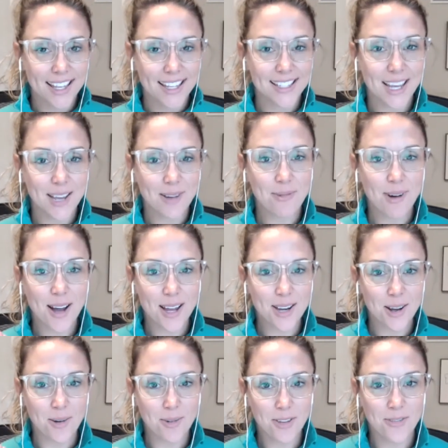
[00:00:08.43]
Day one,
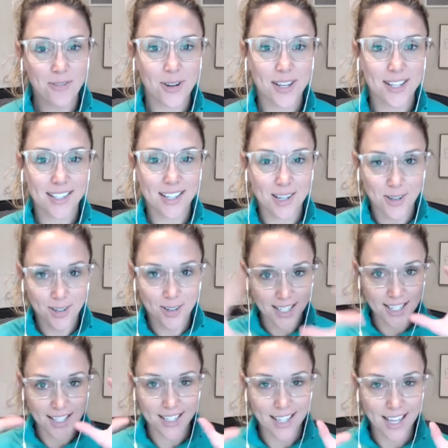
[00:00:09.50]
we focused on creating
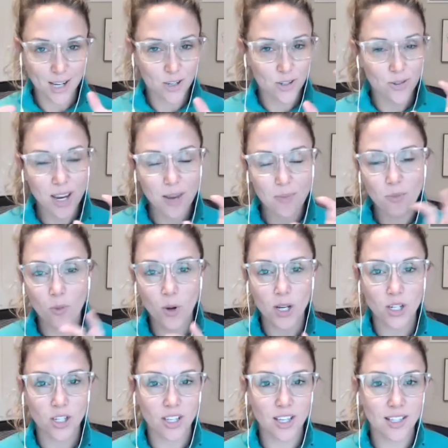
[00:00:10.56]
this like dream
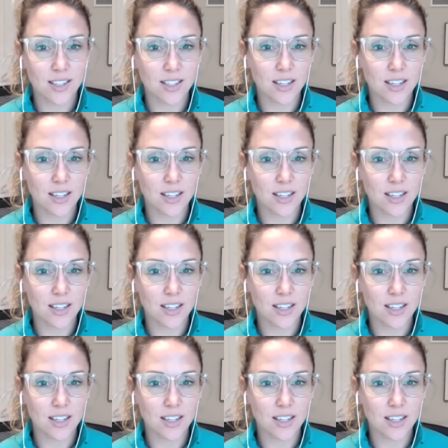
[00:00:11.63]
wish list